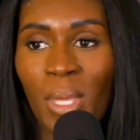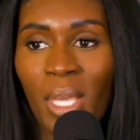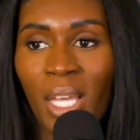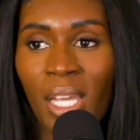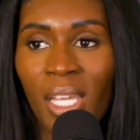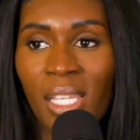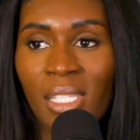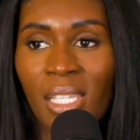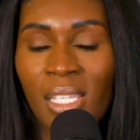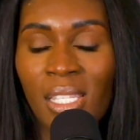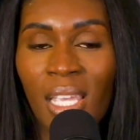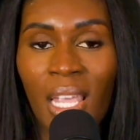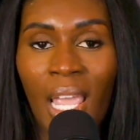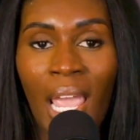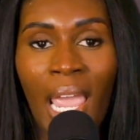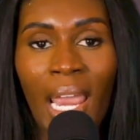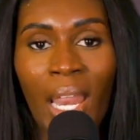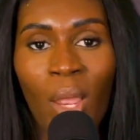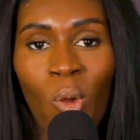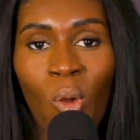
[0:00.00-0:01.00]
Because they
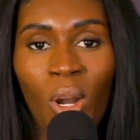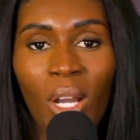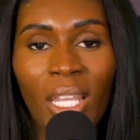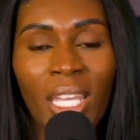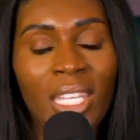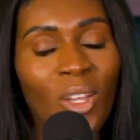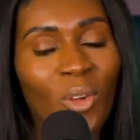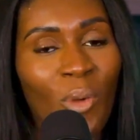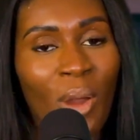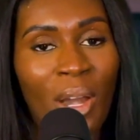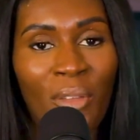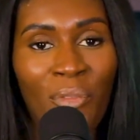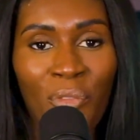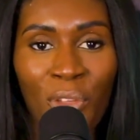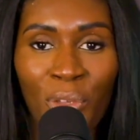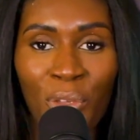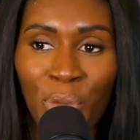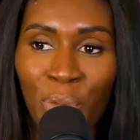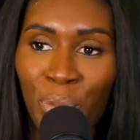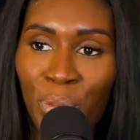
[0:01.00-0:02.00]
say, hey, they're gonna clean your credit
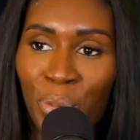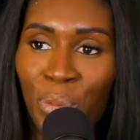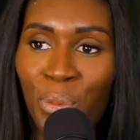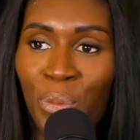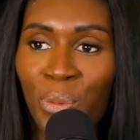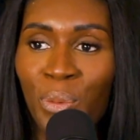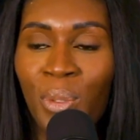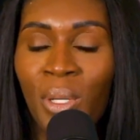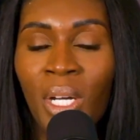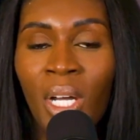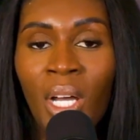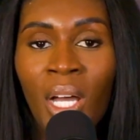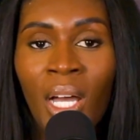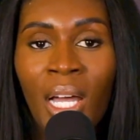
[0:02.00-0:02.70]
for you.